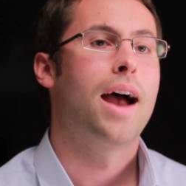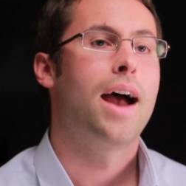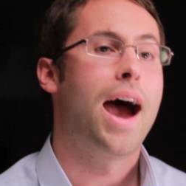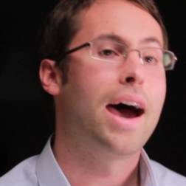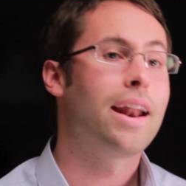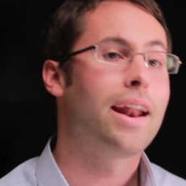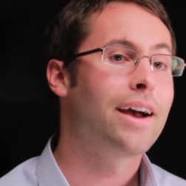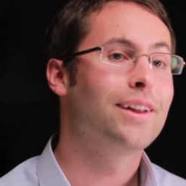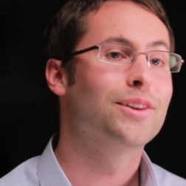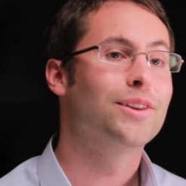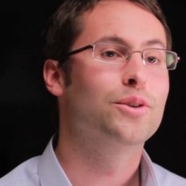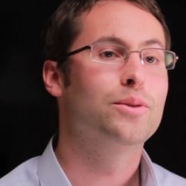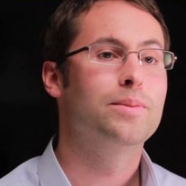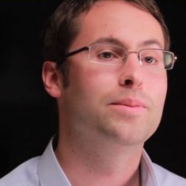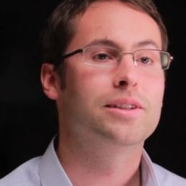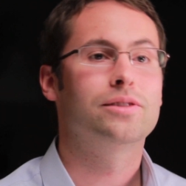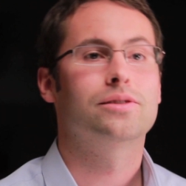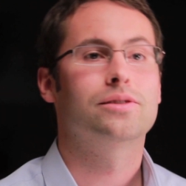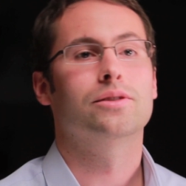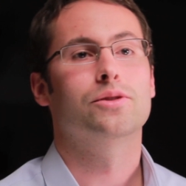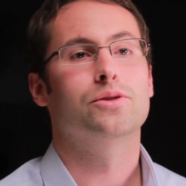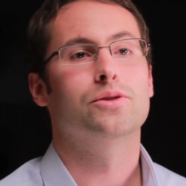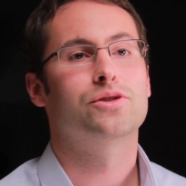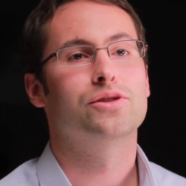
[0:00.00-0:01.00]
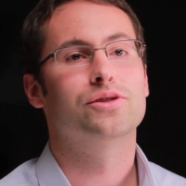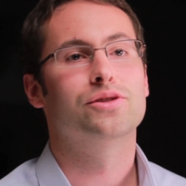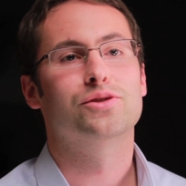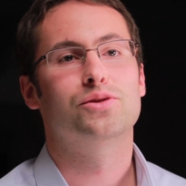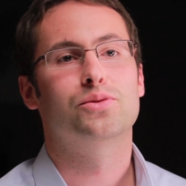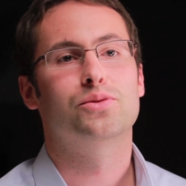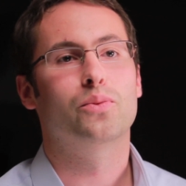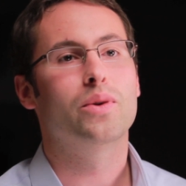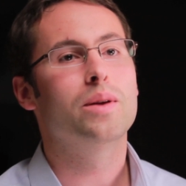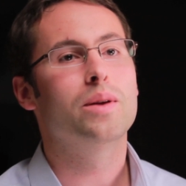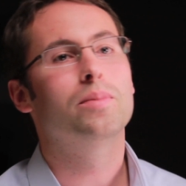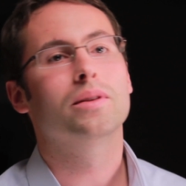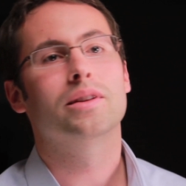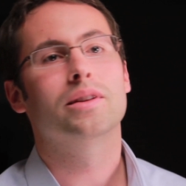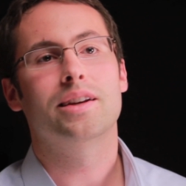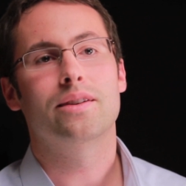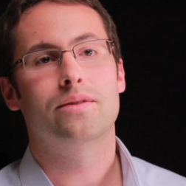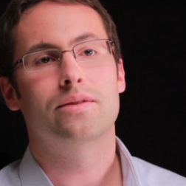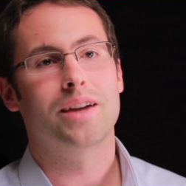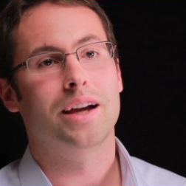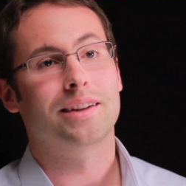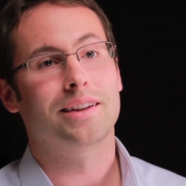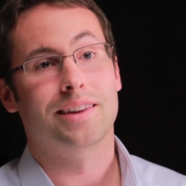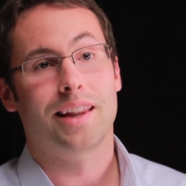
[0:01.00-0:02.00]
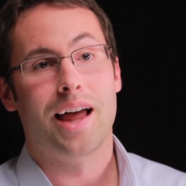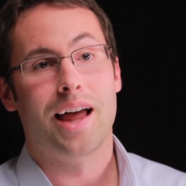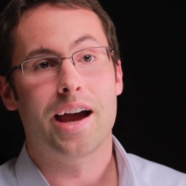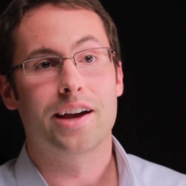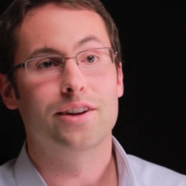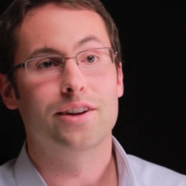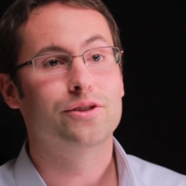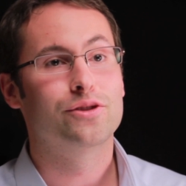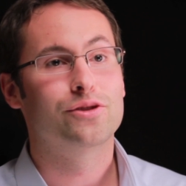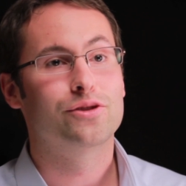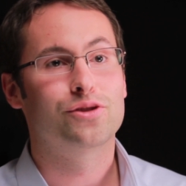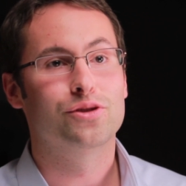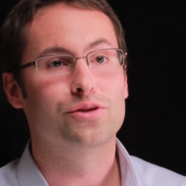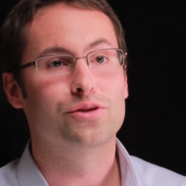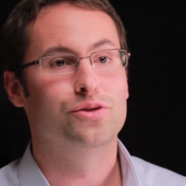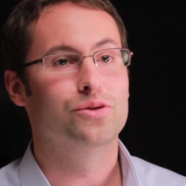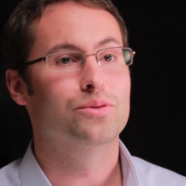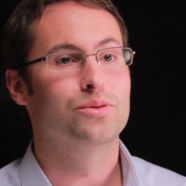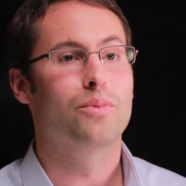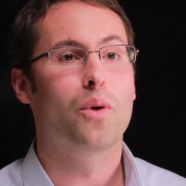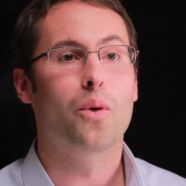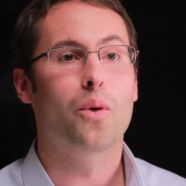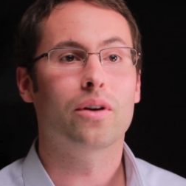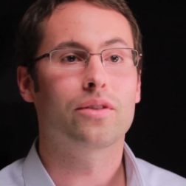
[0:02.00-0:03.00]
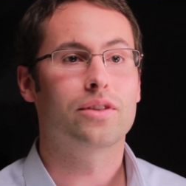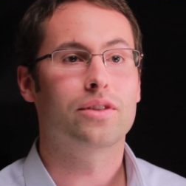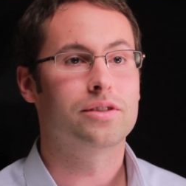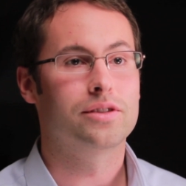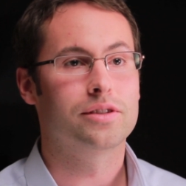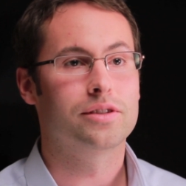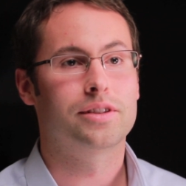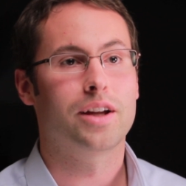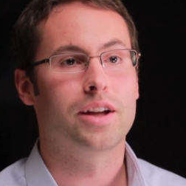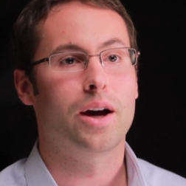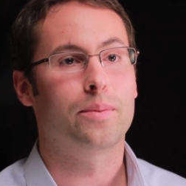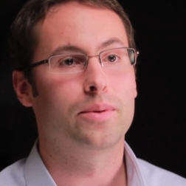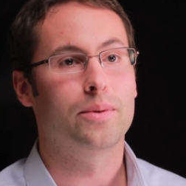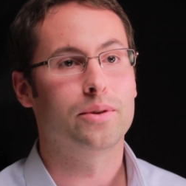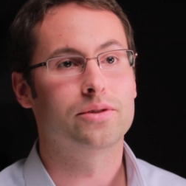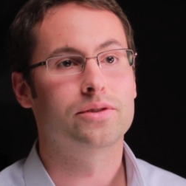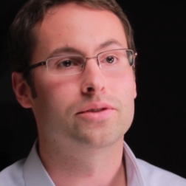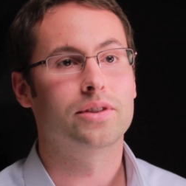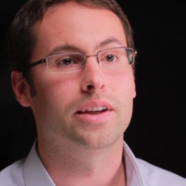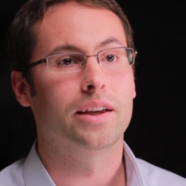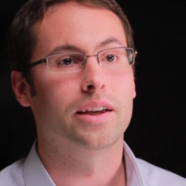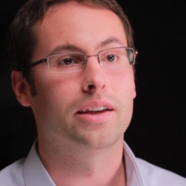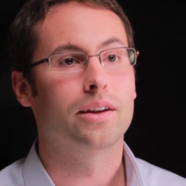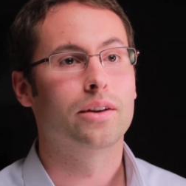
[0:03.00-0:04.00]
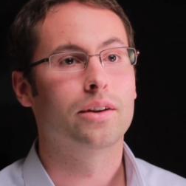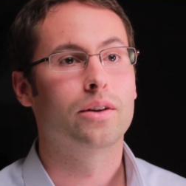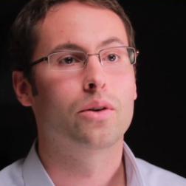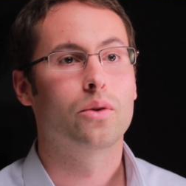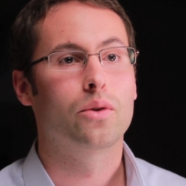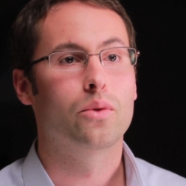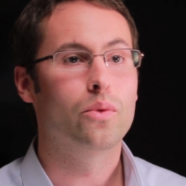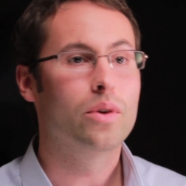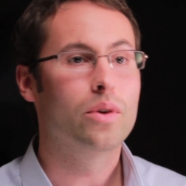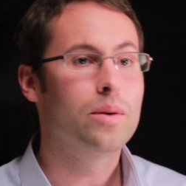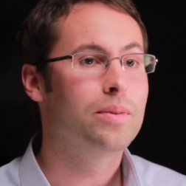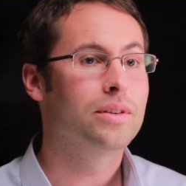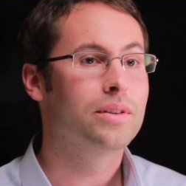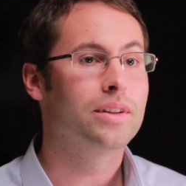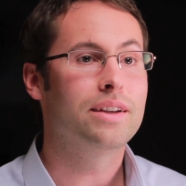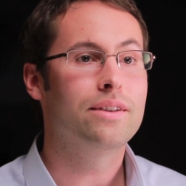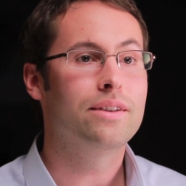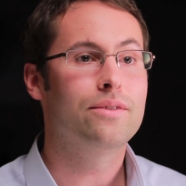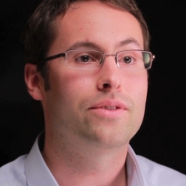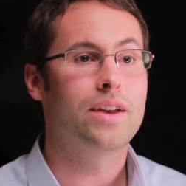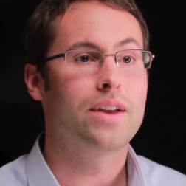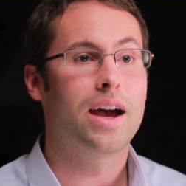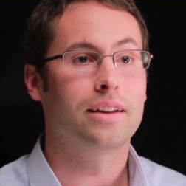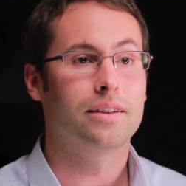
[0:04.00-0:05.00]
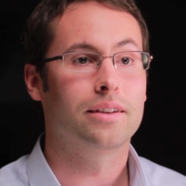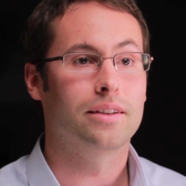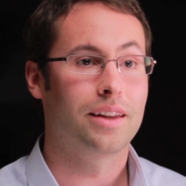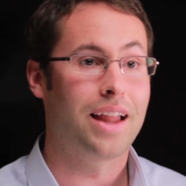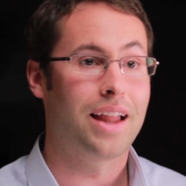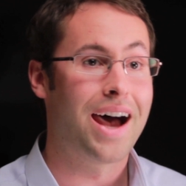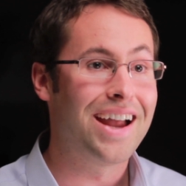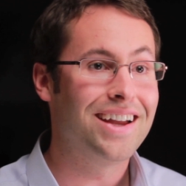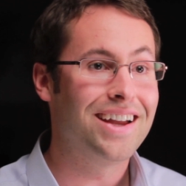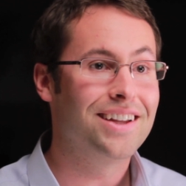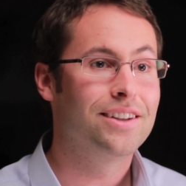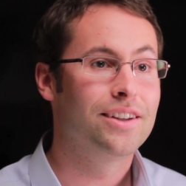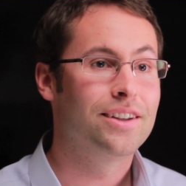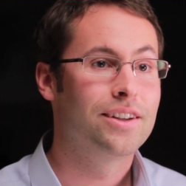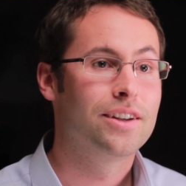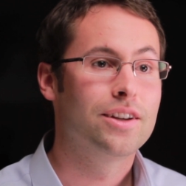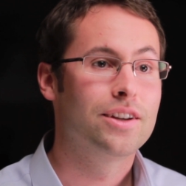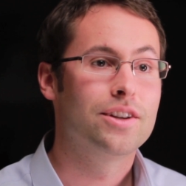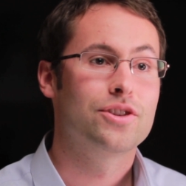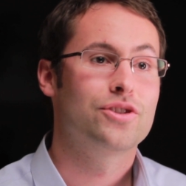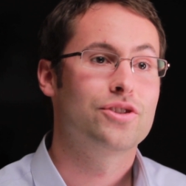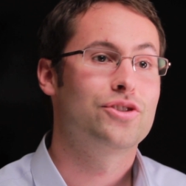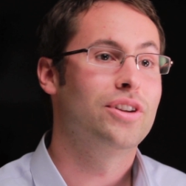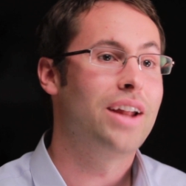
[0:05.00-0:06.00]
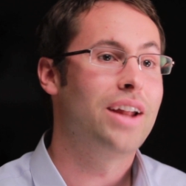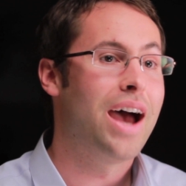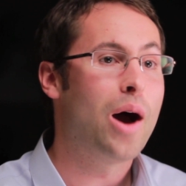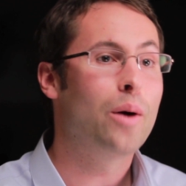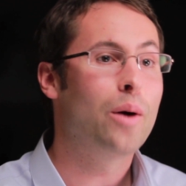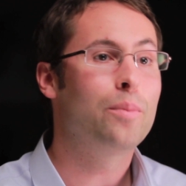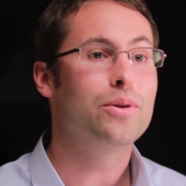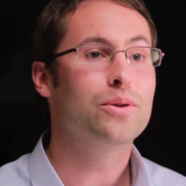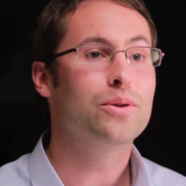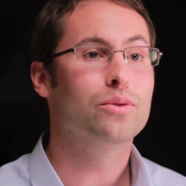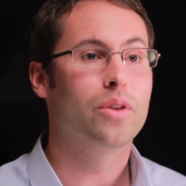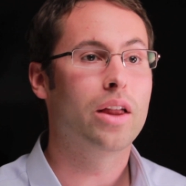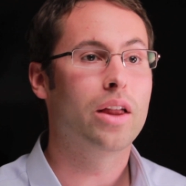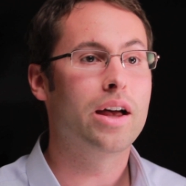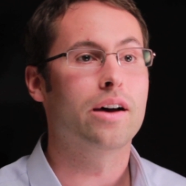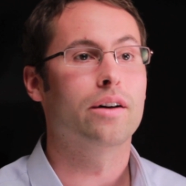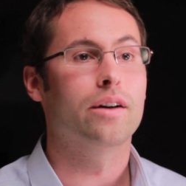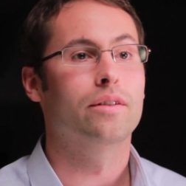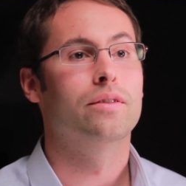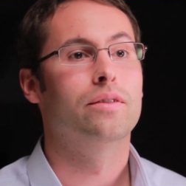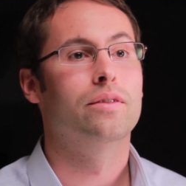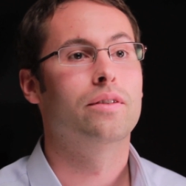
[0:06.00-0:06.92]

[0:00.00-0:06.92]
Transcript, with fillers: At iLumi Solutions, we believe that light should do more than just help you see. We believe that light should help you live.